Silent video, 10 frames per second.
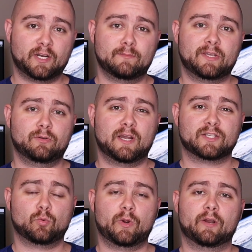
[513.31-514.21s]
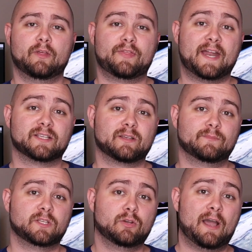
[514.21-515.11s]
to make you guys aware that that is
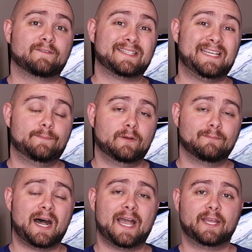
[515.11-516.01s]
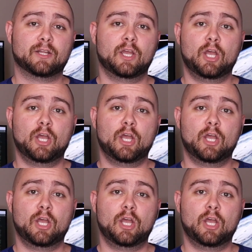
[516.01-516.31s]
something you'll have to keep in mind